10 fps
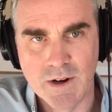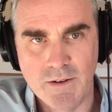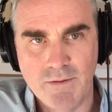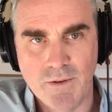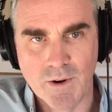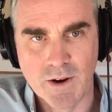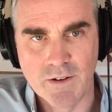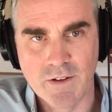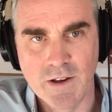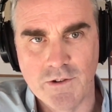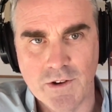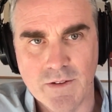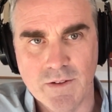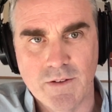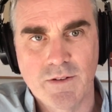of
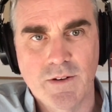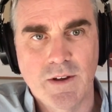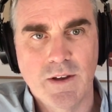organizations